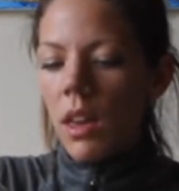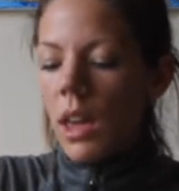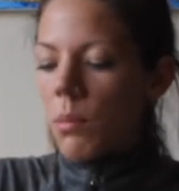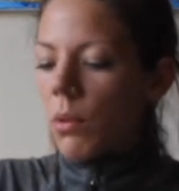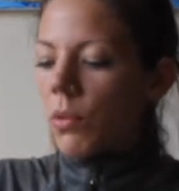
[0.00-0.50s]

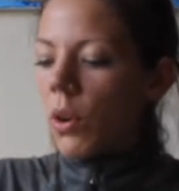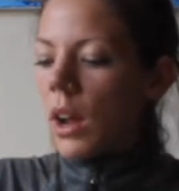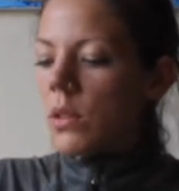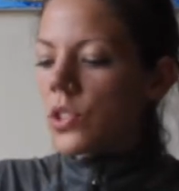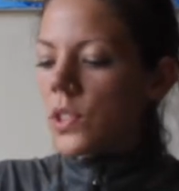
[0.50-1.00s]
And before
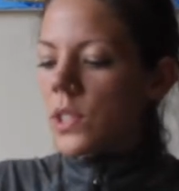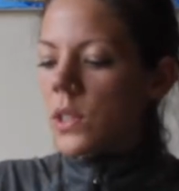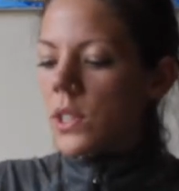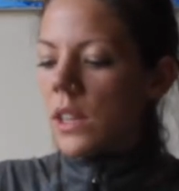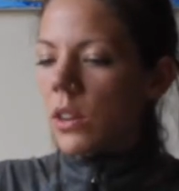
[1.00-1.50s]
I was just
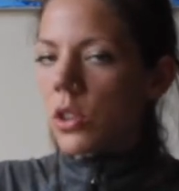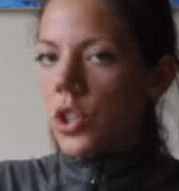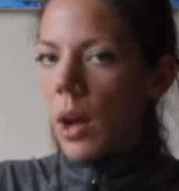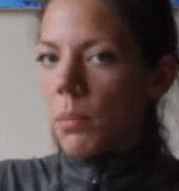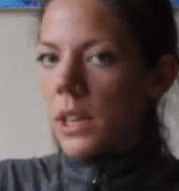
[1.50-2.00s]
using little
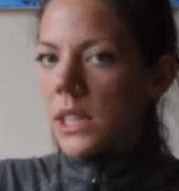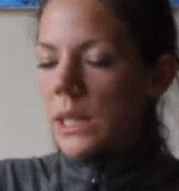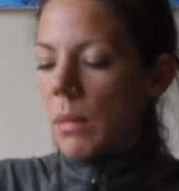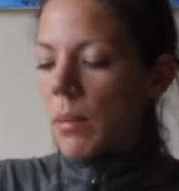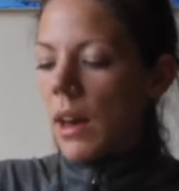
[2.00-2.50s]
droplets
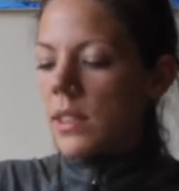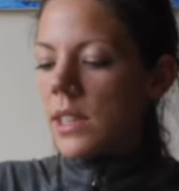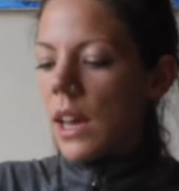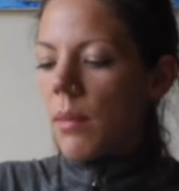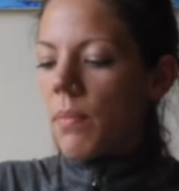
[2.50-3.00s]
in my
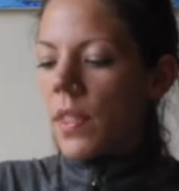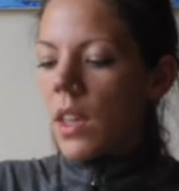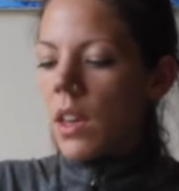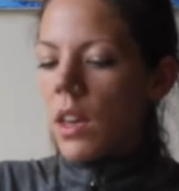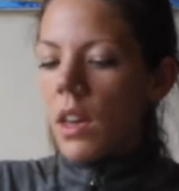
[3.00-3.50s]
bathtub,
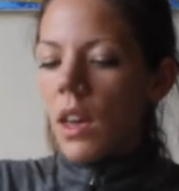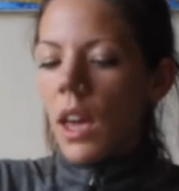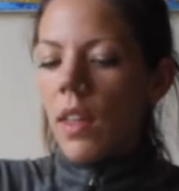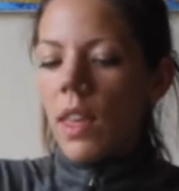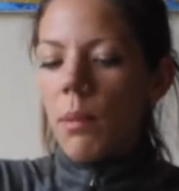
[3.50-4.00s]

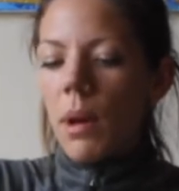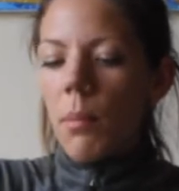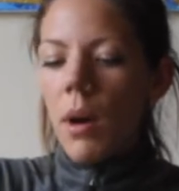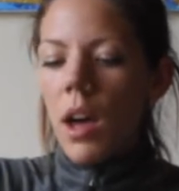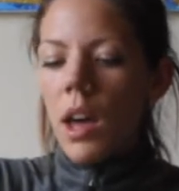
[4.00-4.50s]
and then
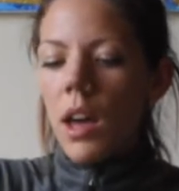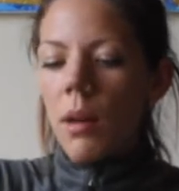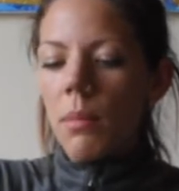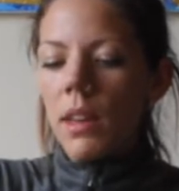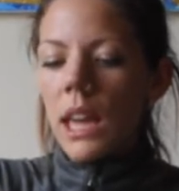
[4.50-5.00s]
my
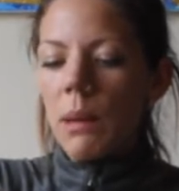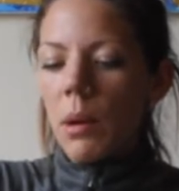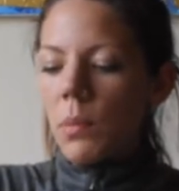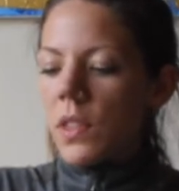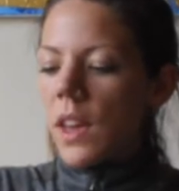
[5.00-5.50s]
mom came
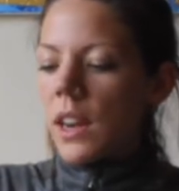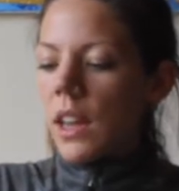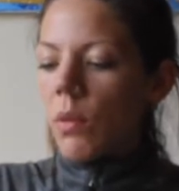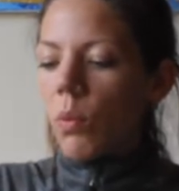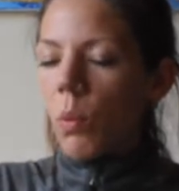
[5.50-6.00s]
up with the
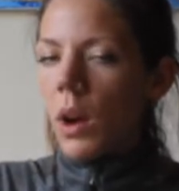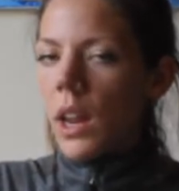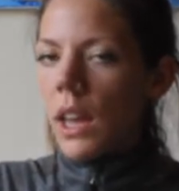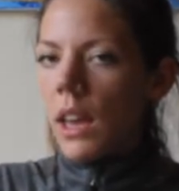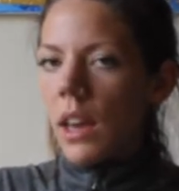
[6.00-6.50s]
idea of
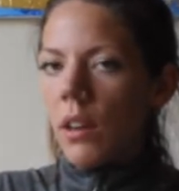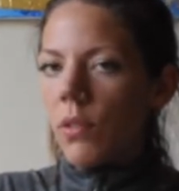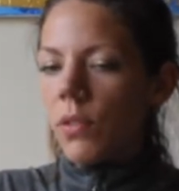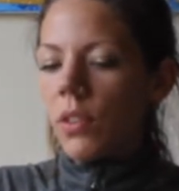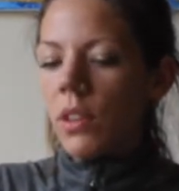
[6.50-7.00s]
what
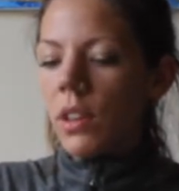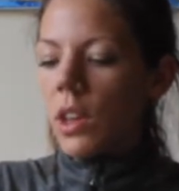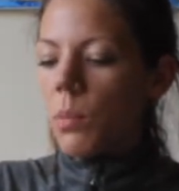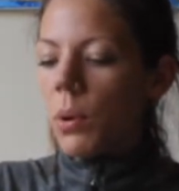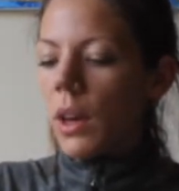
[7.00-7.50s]
if
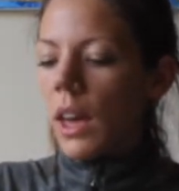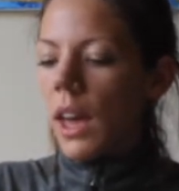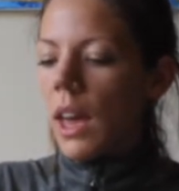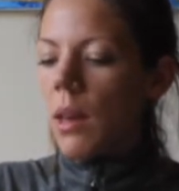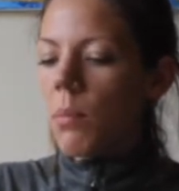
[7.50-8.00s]
you put
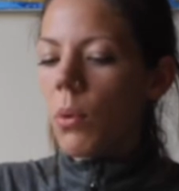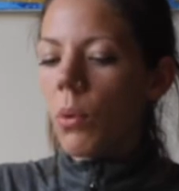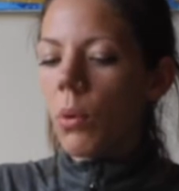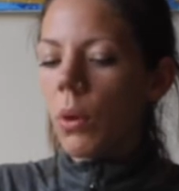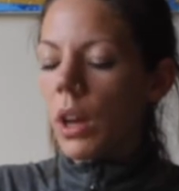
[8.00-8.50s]
hemp
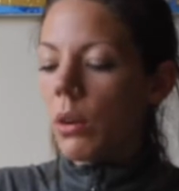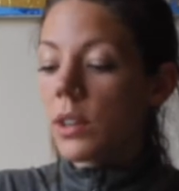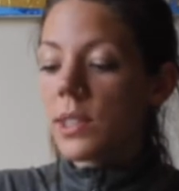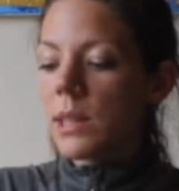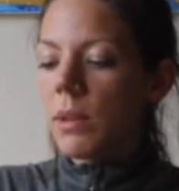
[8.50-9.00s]
oil
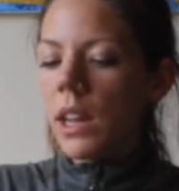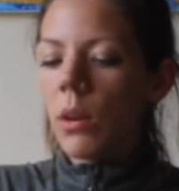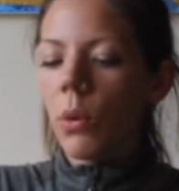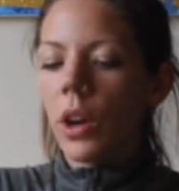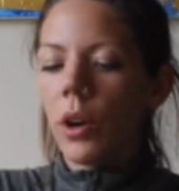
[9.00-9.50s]
or
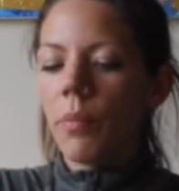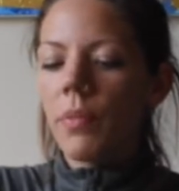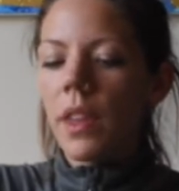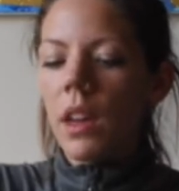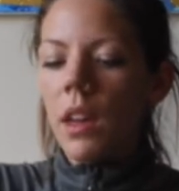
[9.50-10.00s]
CBD oil
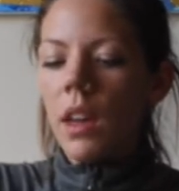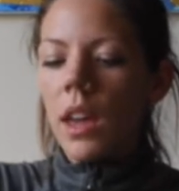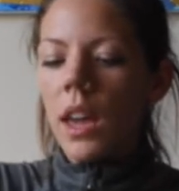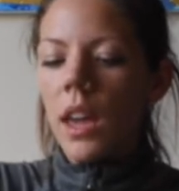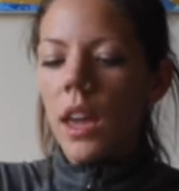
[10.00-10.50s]

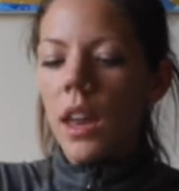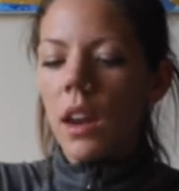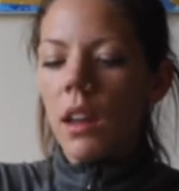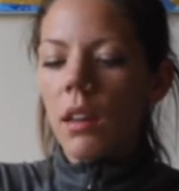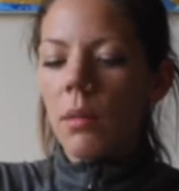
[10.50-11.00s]

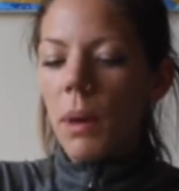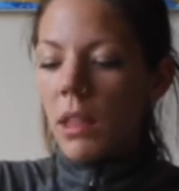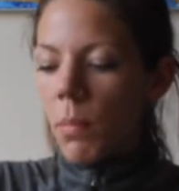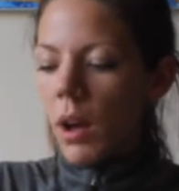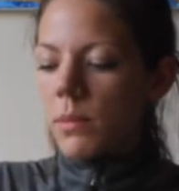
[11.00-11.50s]
in
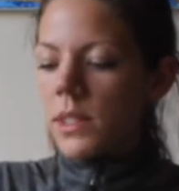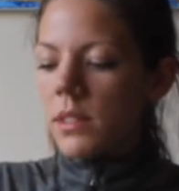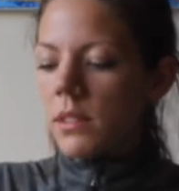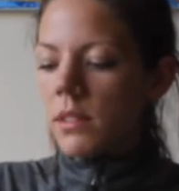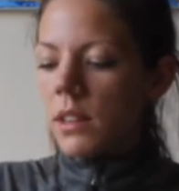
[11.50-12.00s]
bath bombs.
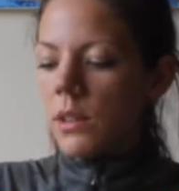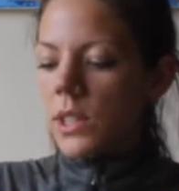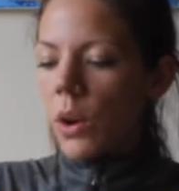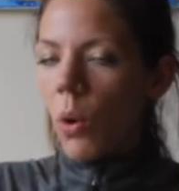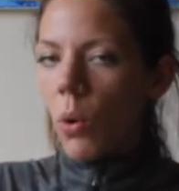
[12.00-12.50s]
I was
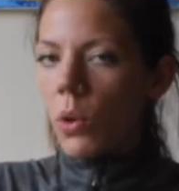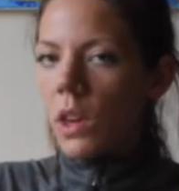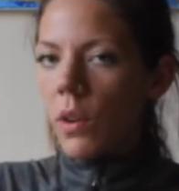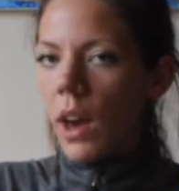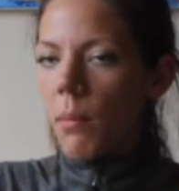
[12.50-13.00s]
like, holy
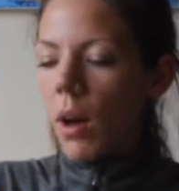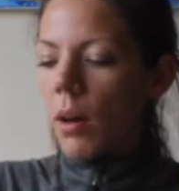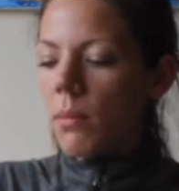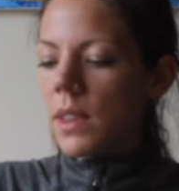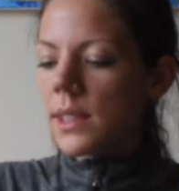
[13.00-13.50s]
crap,
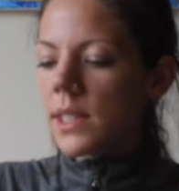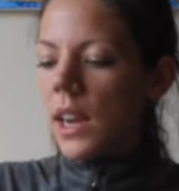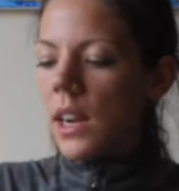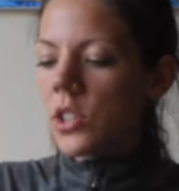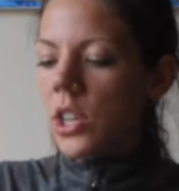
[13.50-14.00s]
Mom, that's
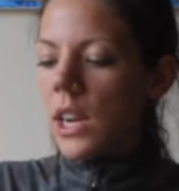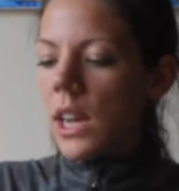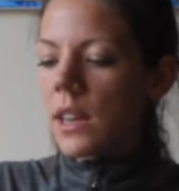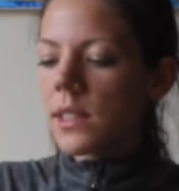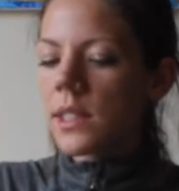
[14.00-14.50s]
kind of
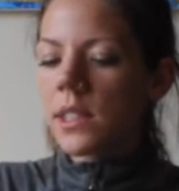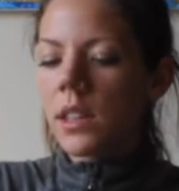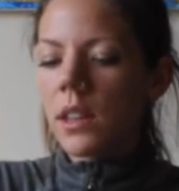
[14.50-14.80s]
genius.